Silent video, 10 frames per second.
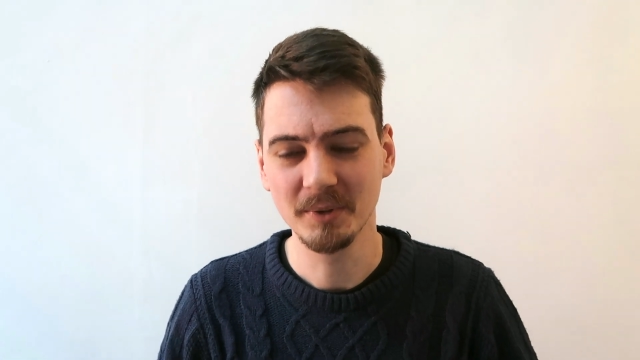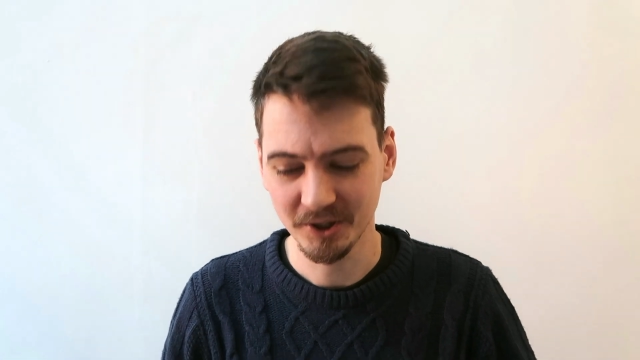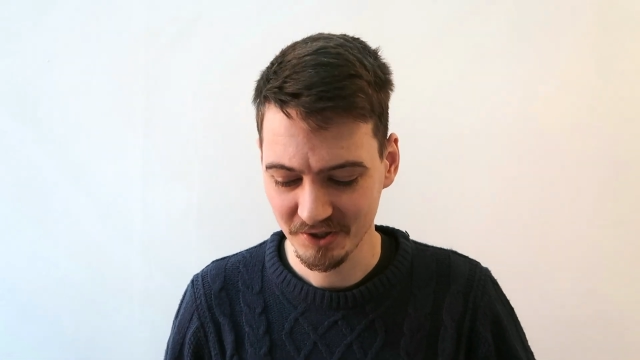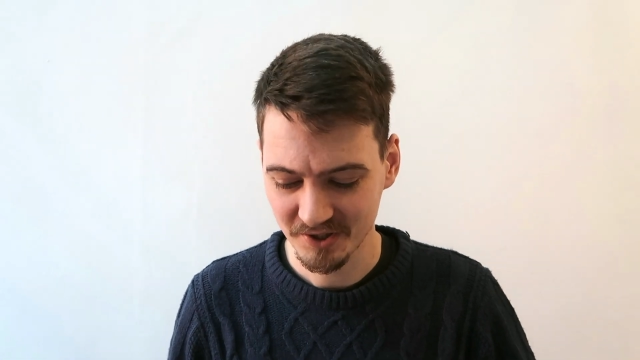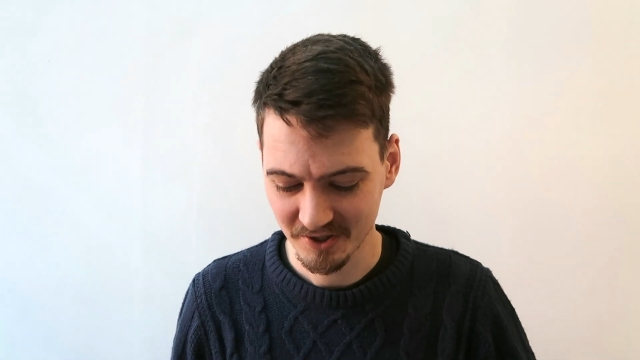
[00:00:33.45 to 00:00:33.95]

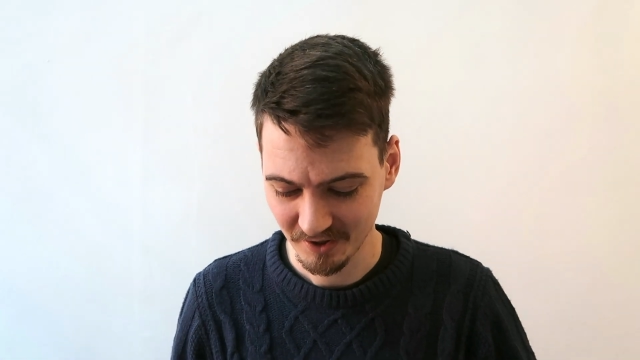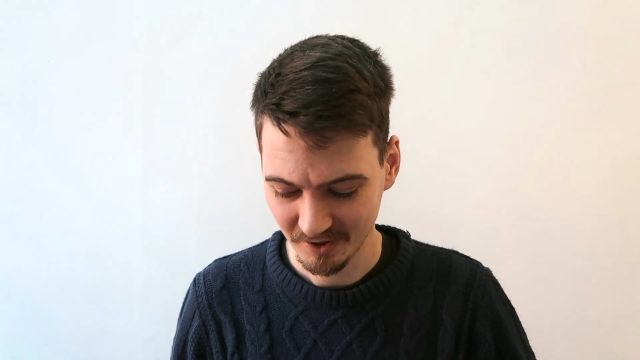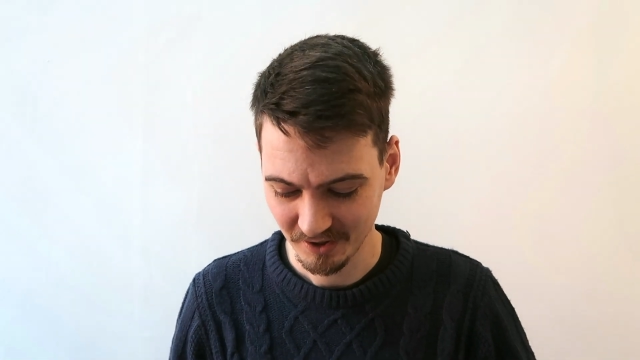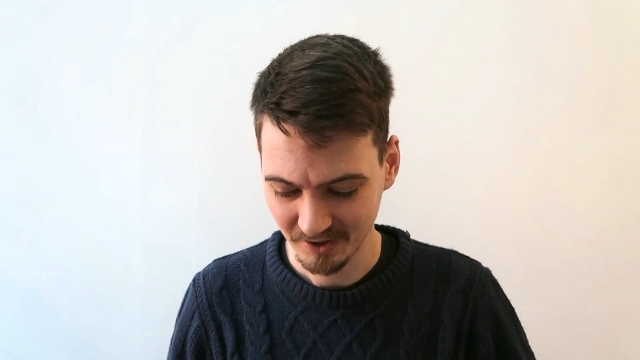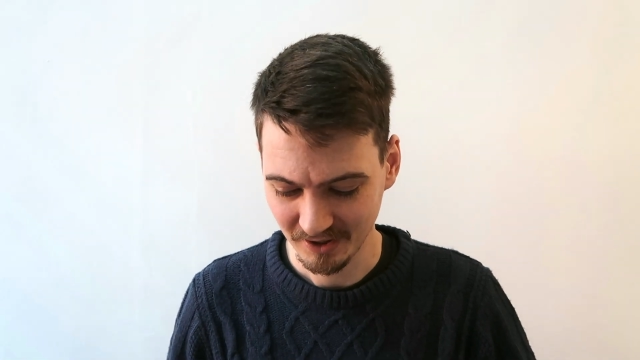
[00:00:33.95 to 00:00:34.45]
point
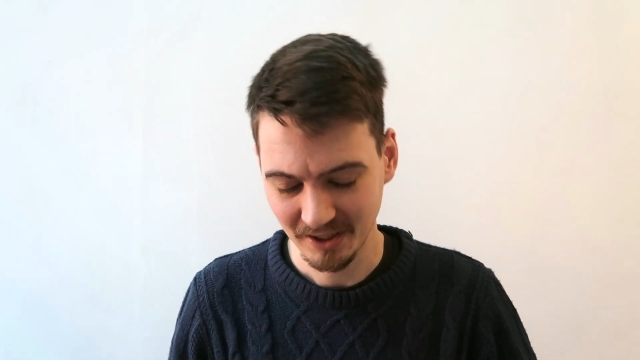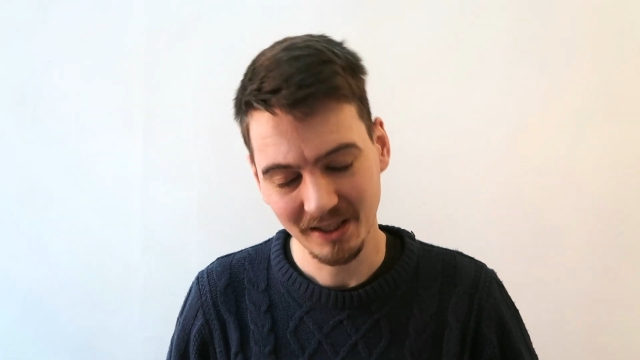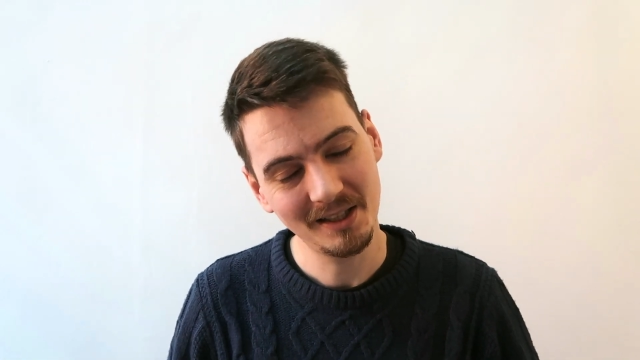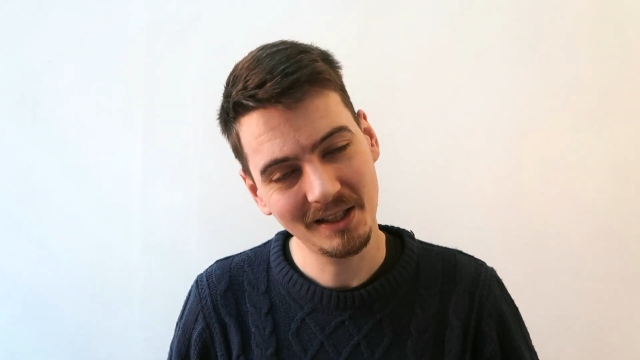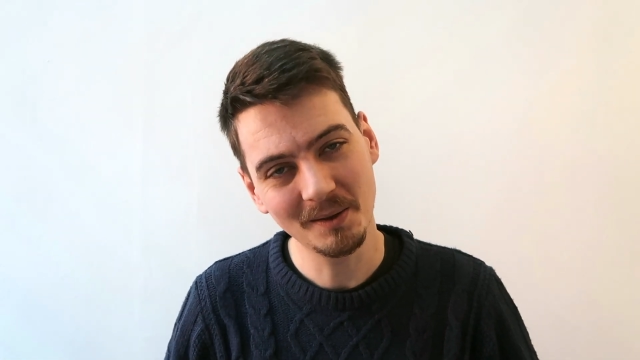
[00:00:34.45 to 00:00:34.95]

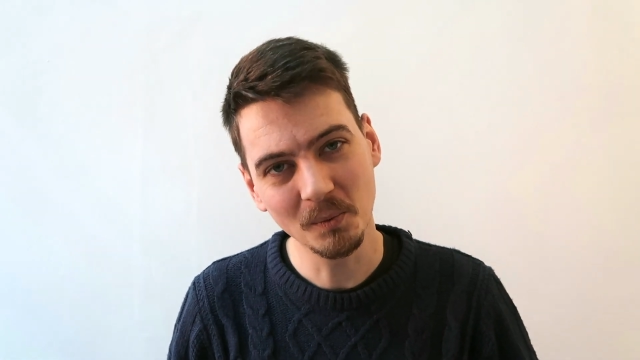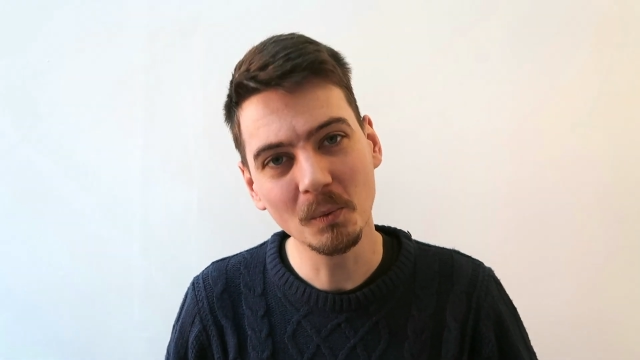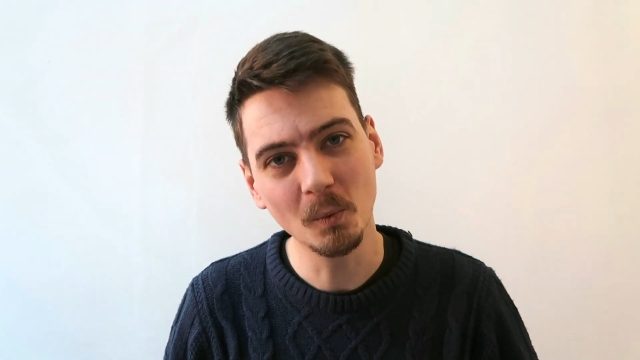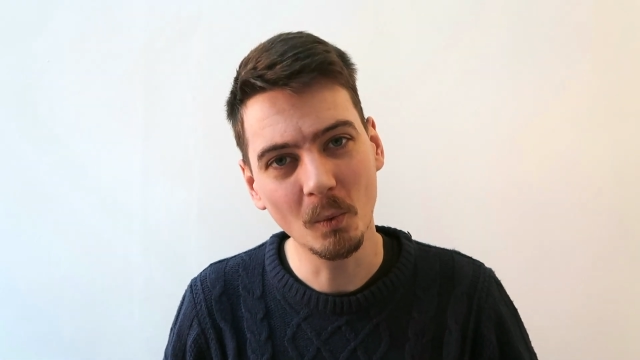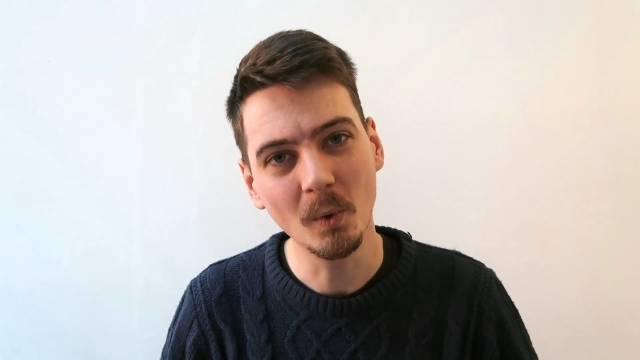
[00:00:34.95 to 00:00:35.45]

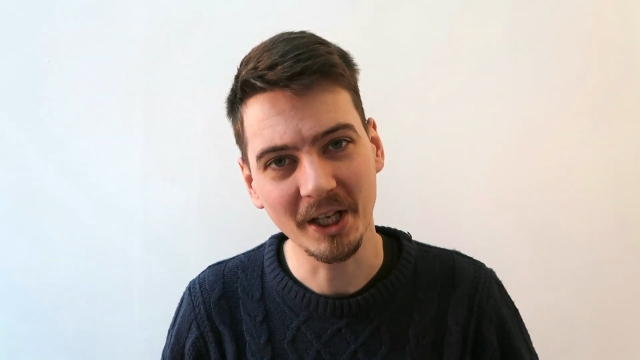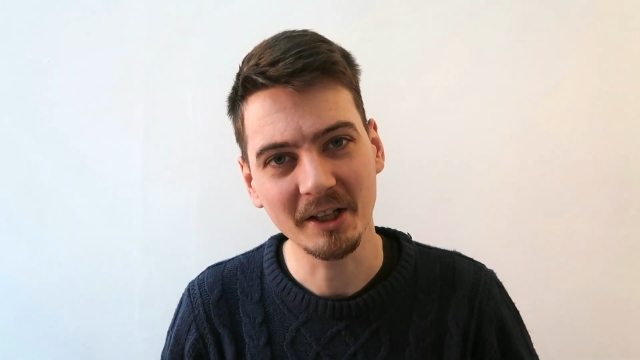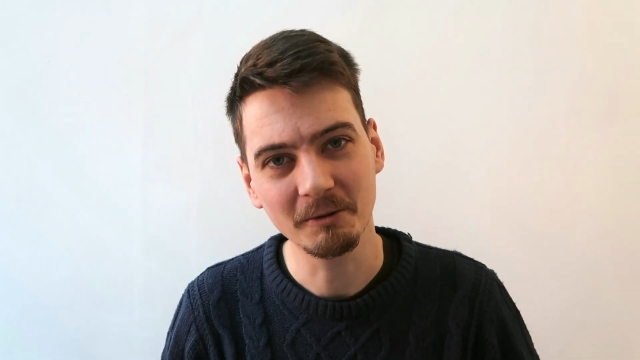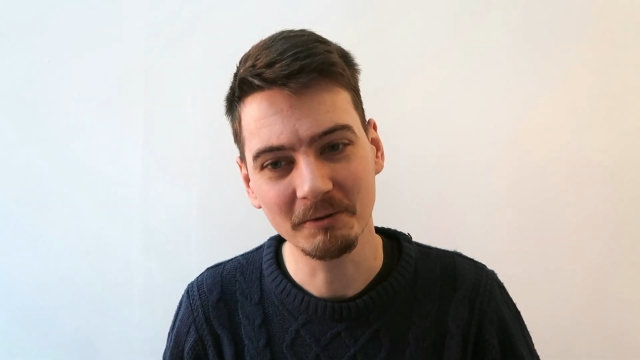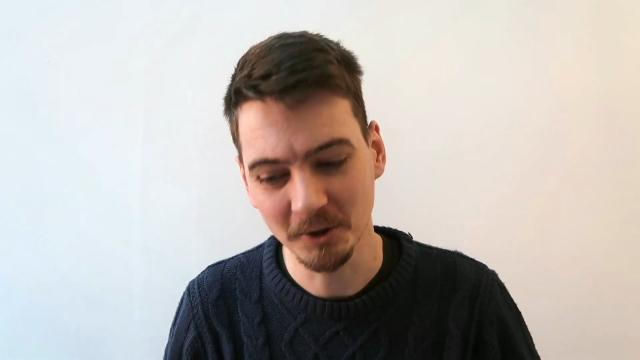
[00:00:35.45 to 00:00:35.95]
when I
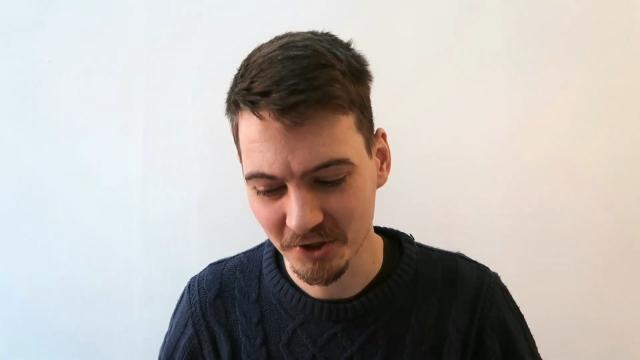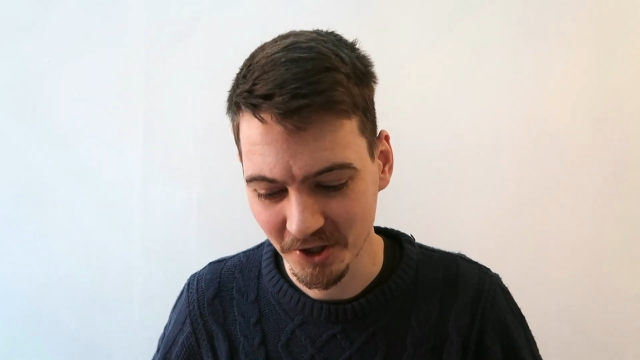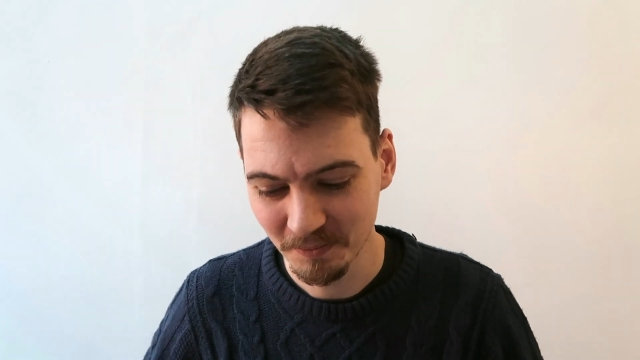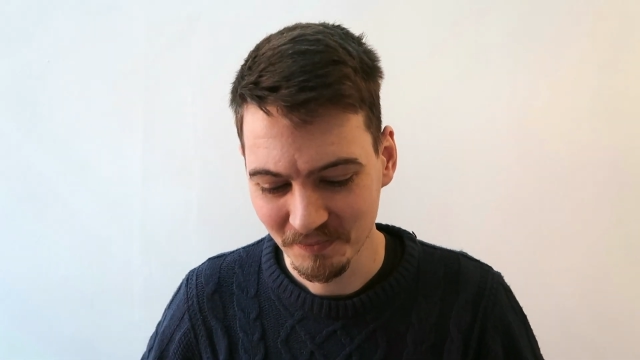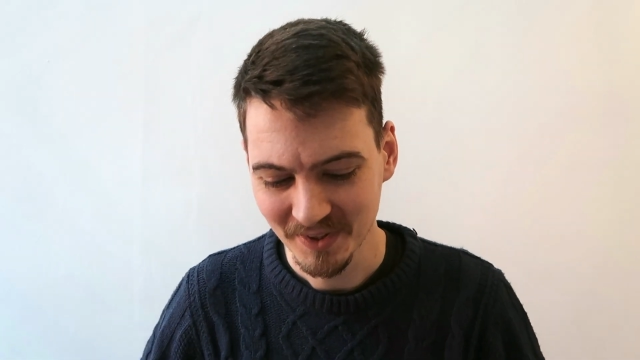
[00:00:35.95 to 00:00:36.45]
can afford
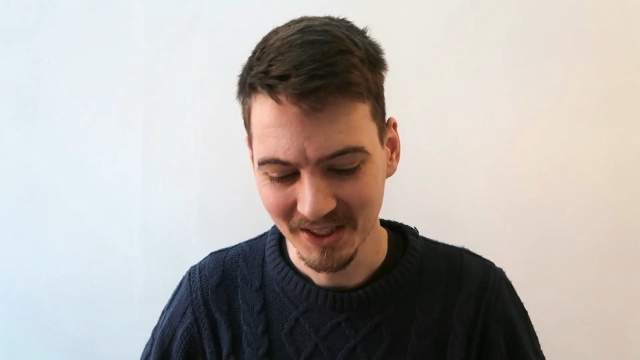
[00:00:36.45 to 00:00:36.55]
to.